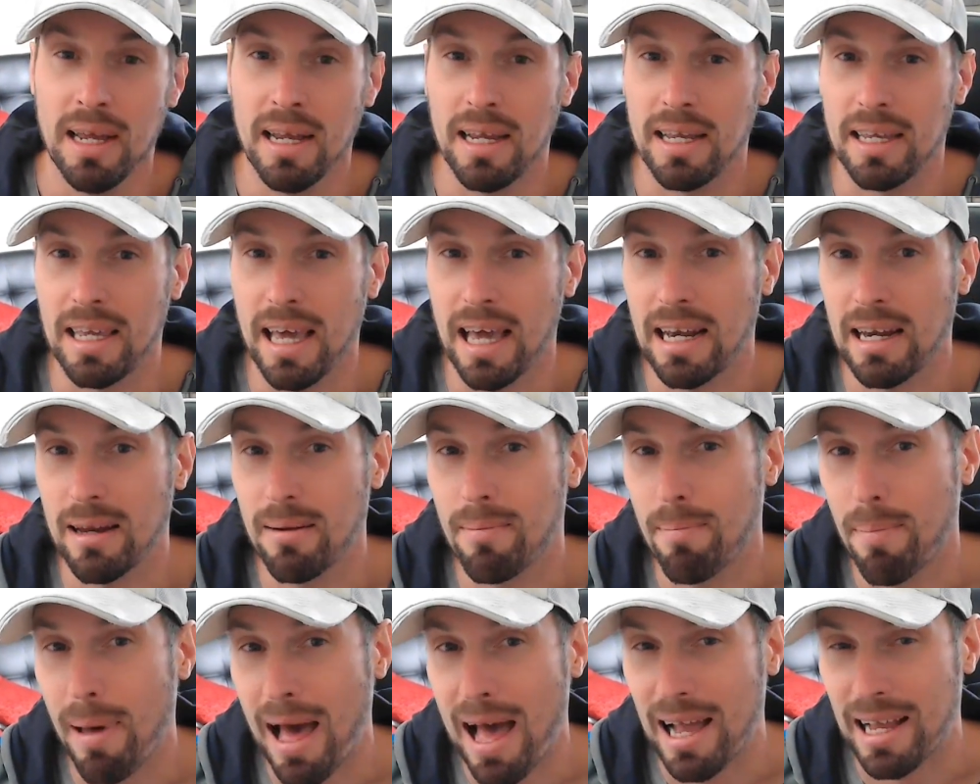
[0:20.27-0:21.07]
getting
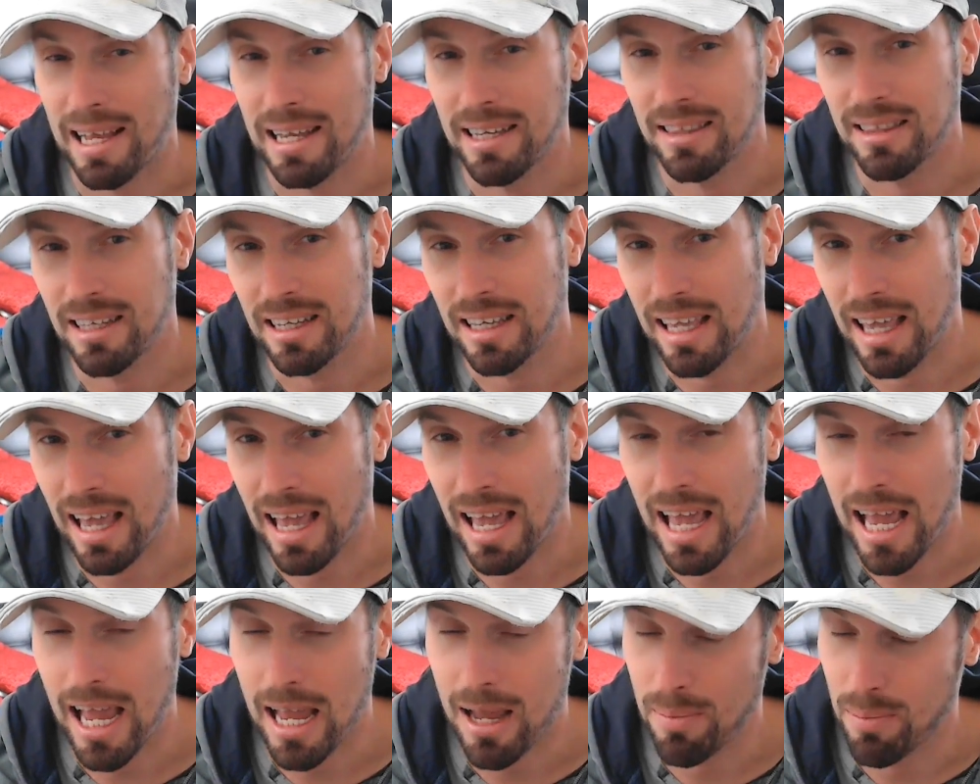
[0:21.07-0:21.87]
back in the
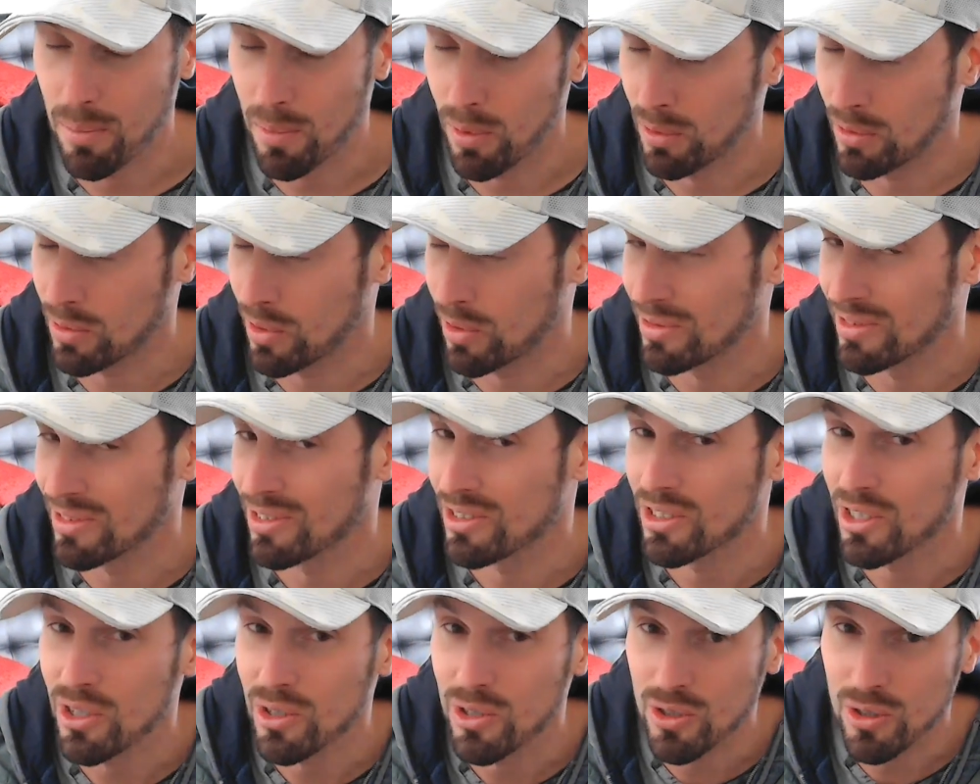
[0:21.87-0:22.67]
game on
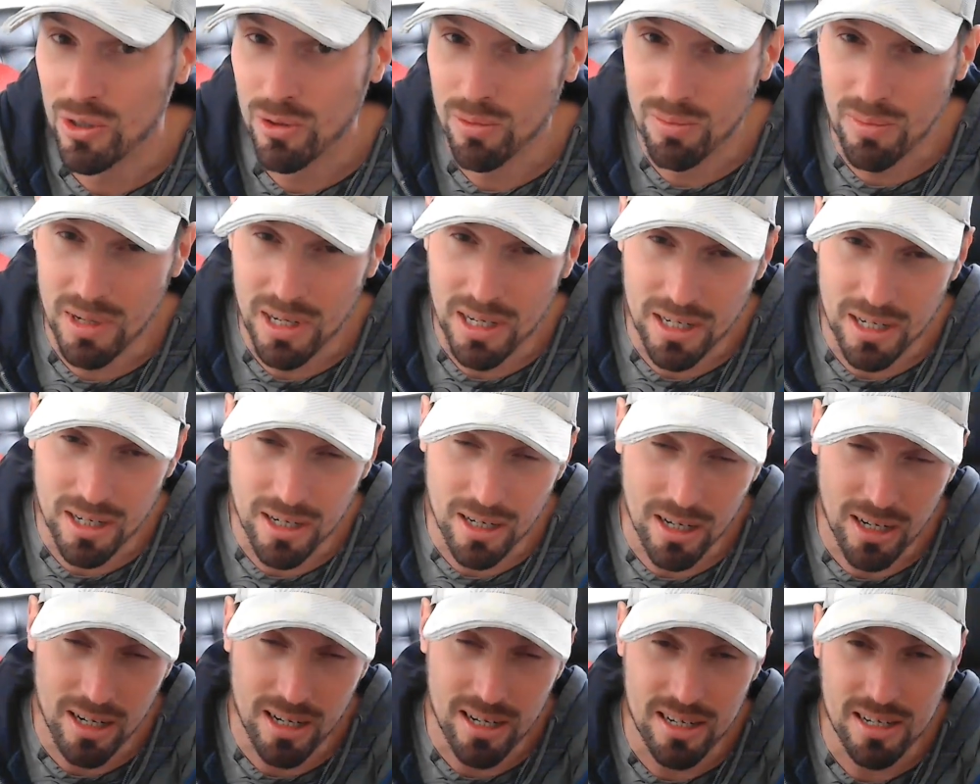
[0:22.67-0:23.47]
social
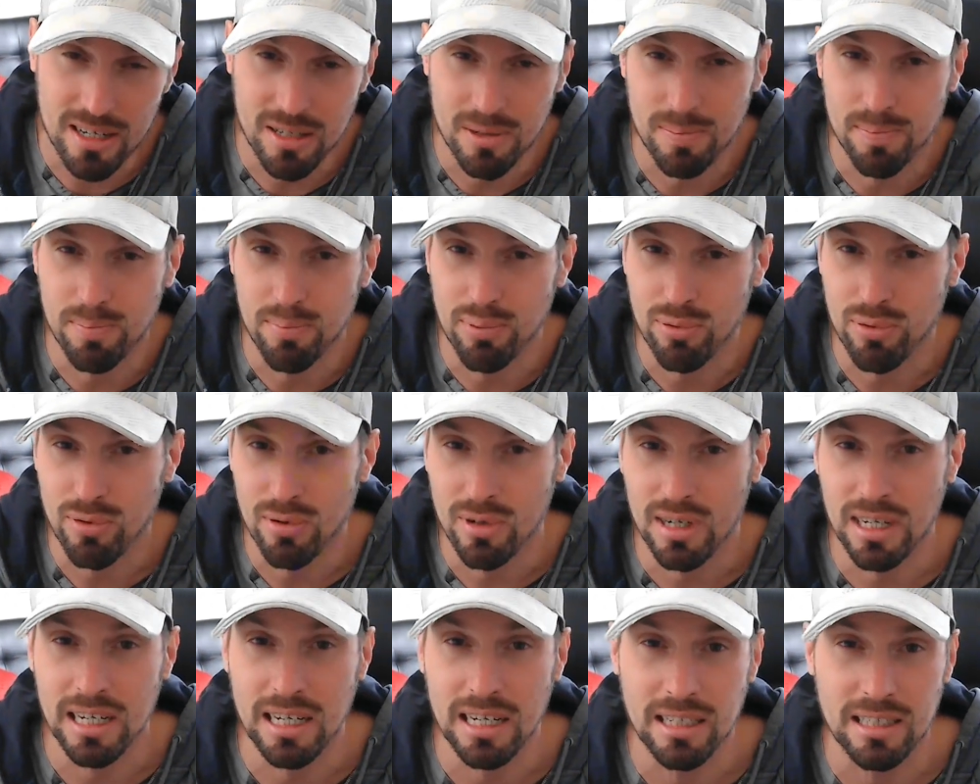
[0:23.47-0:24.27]
media is
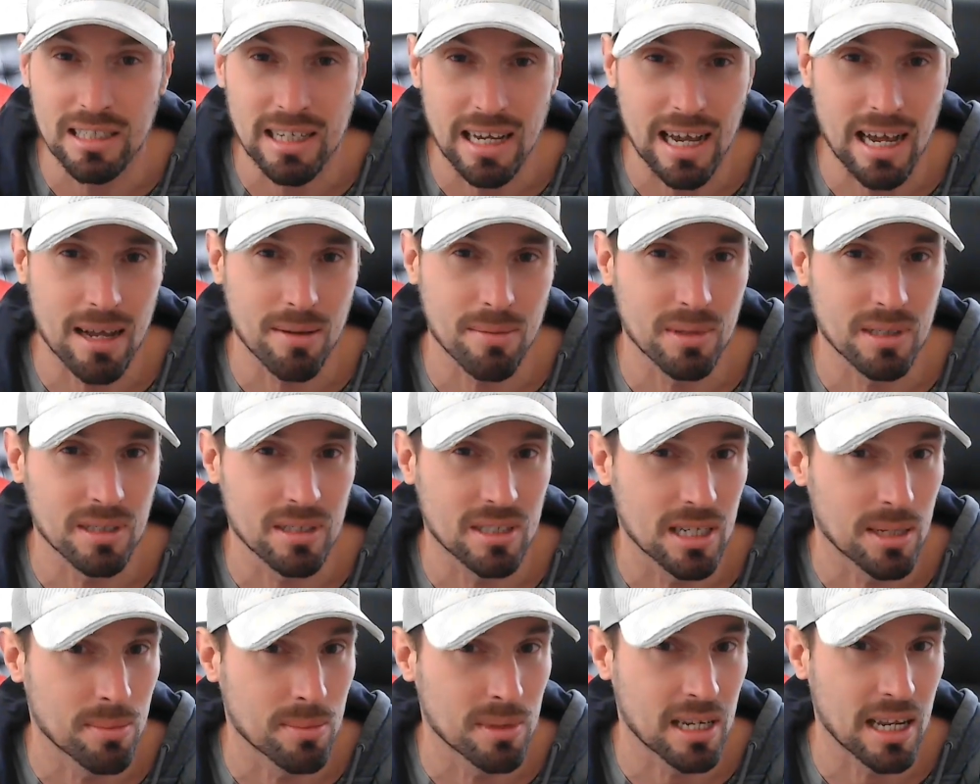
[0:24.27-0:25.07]
pretty damn
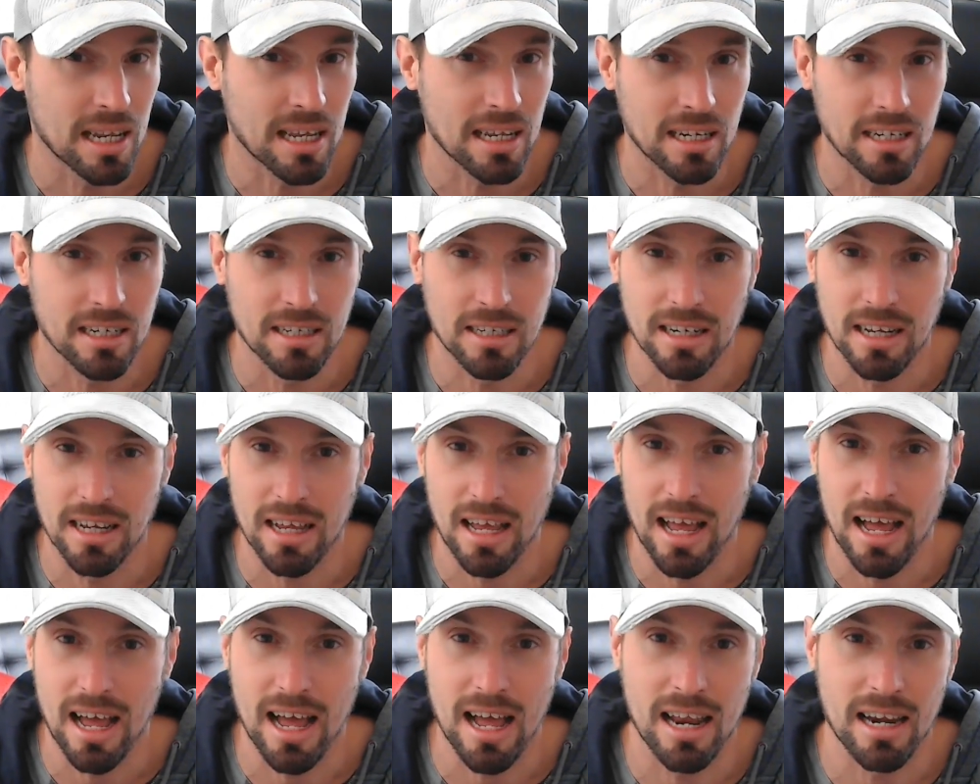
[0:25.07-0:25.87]
intimidating
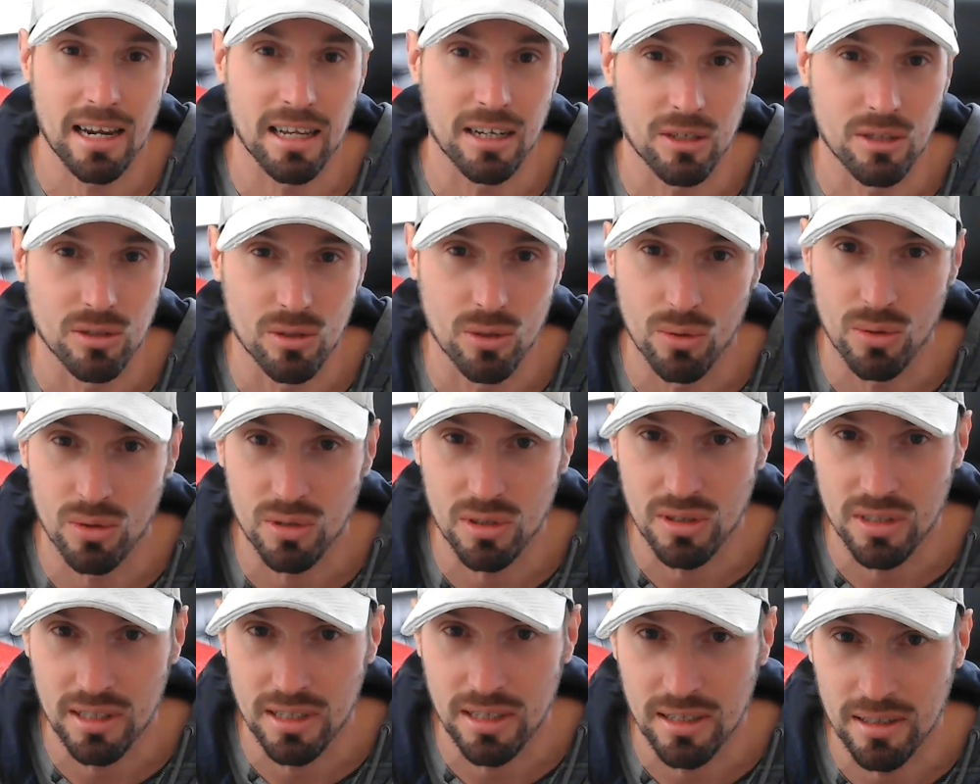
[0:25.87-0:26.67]
and
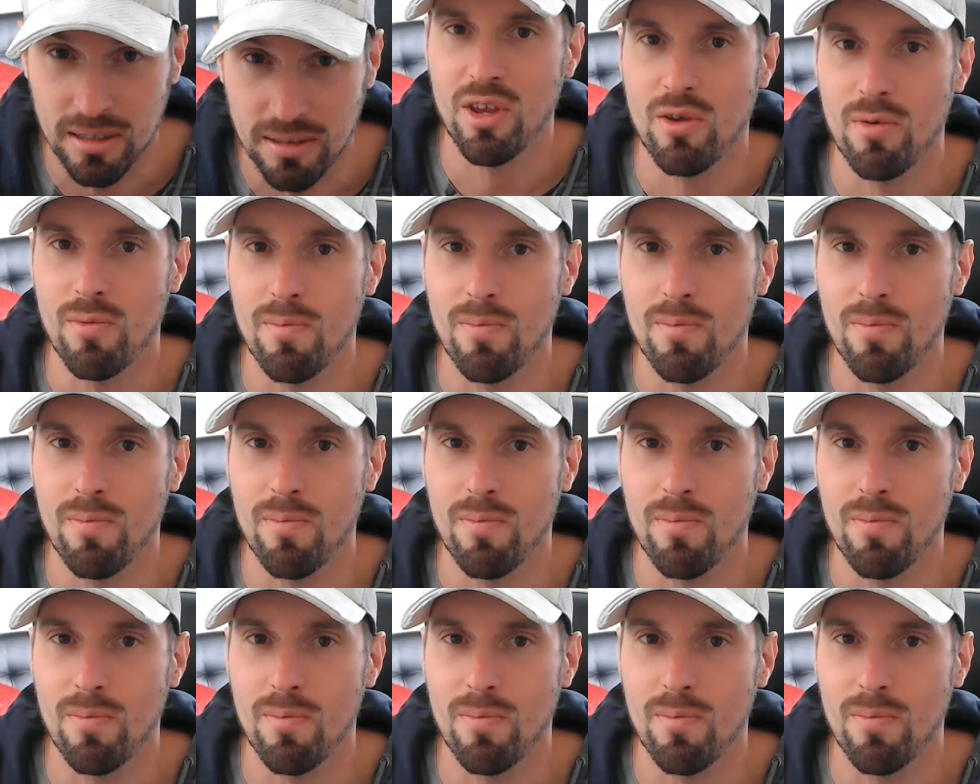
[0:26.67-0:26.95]
exhausting.